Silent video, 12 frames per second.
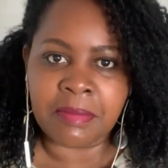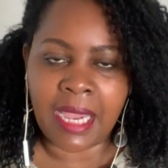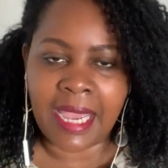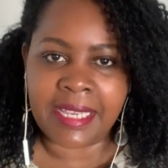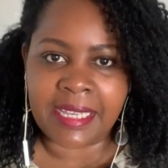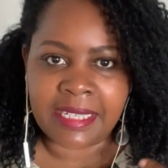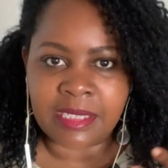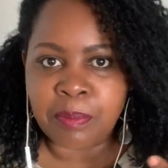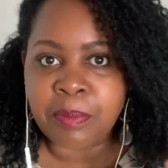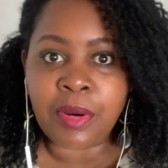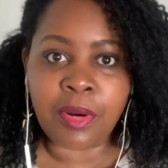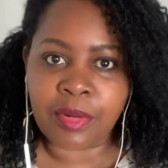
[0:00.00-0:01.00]
I guess,
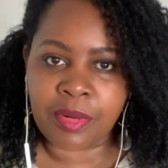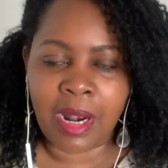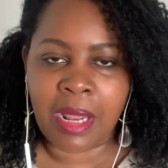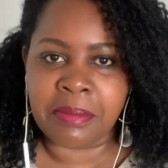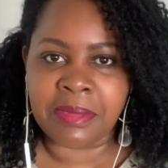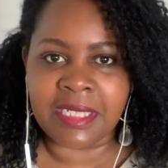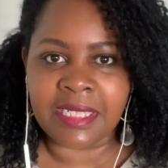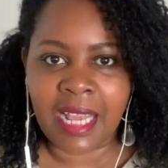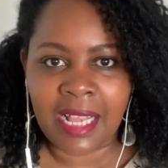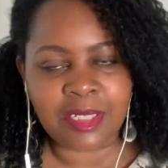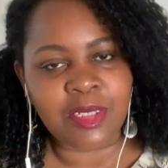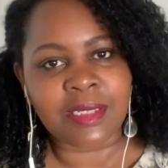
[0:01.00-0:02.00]
programmed in
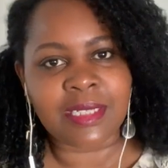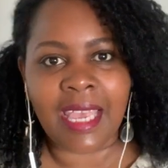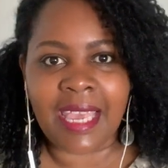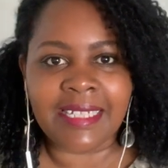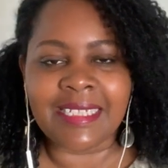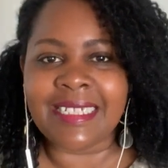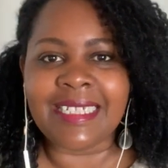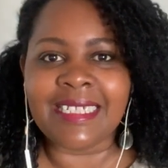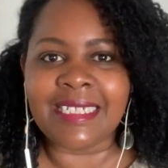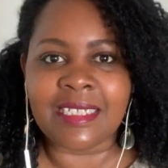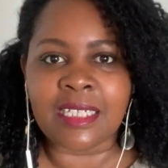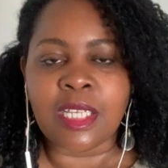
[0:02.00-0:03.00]
our society
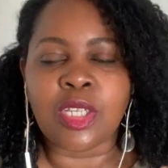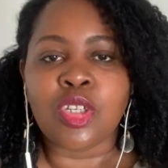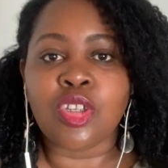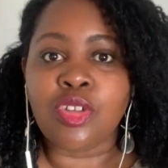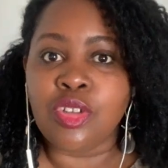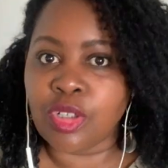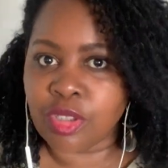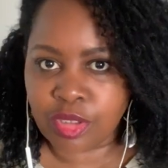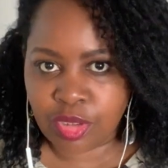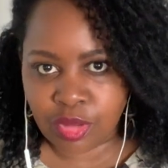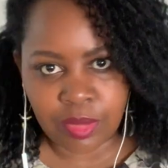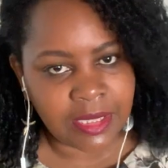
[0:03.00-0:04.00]
is not
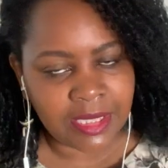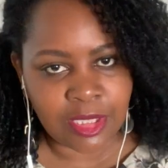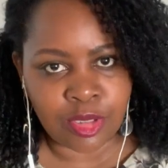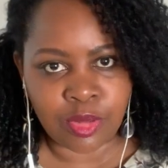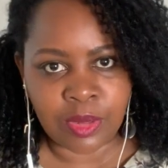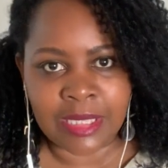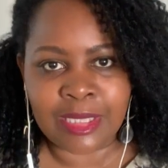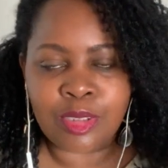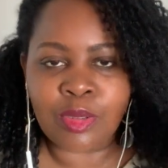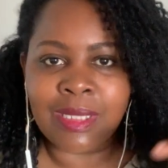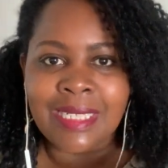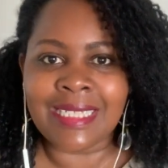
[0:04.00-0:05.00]
to listen to it,
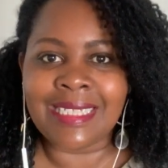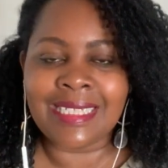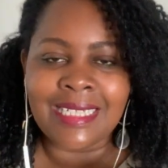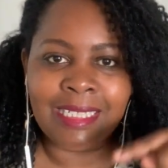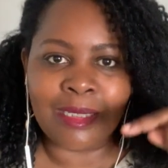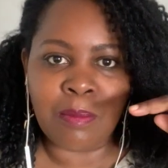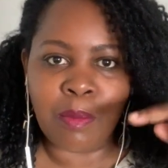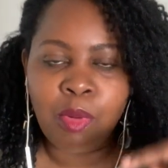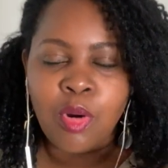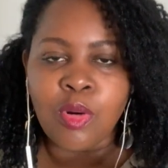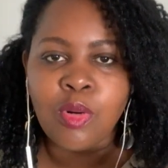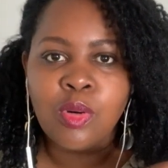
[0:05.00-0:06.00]
to listen
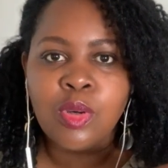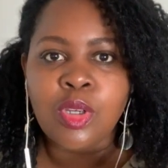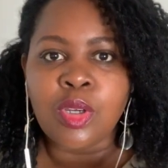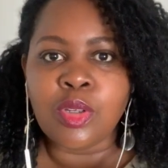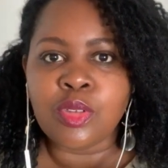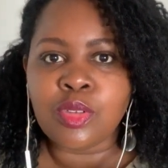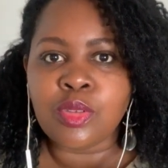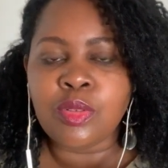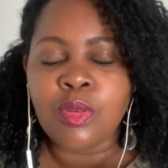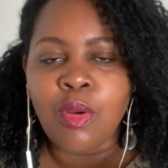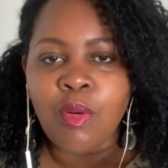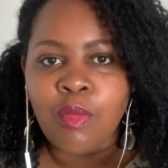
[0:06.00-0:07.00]
more
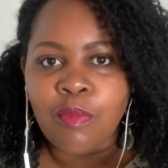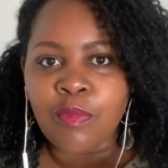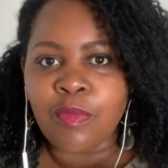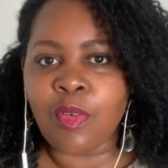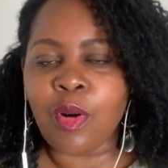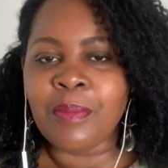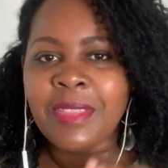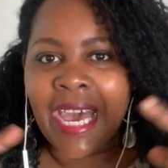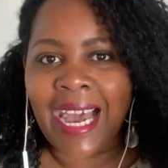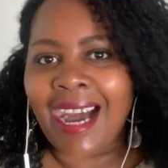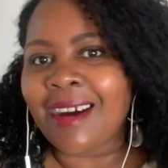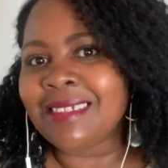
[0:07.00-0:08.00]
from the
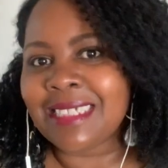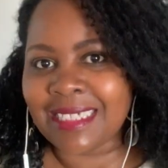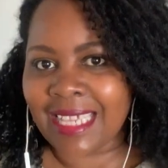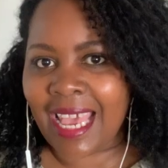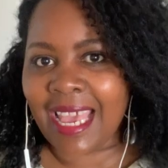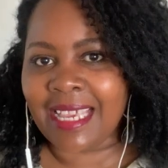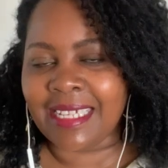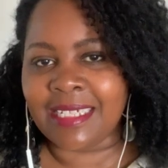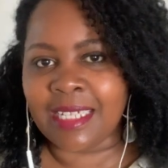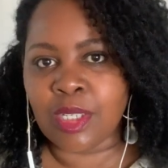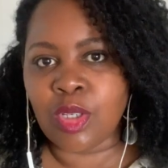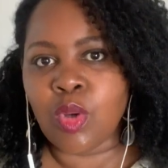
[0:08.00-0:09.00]
outside.
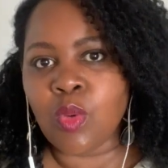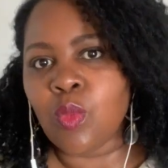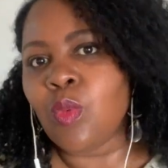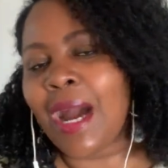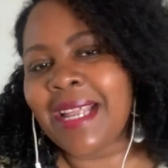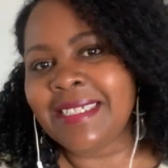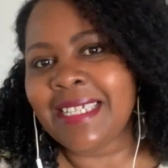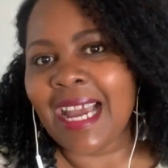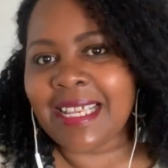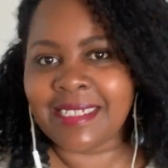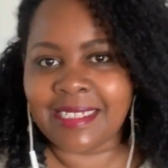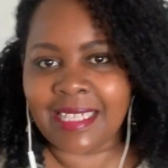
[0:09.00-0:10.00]
What
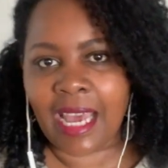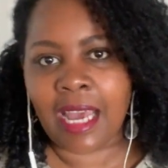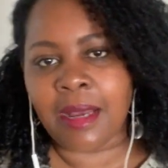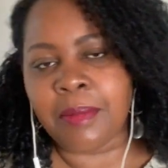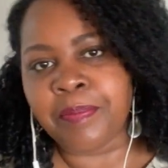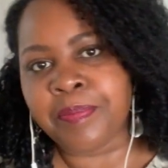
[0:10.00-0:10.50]
does the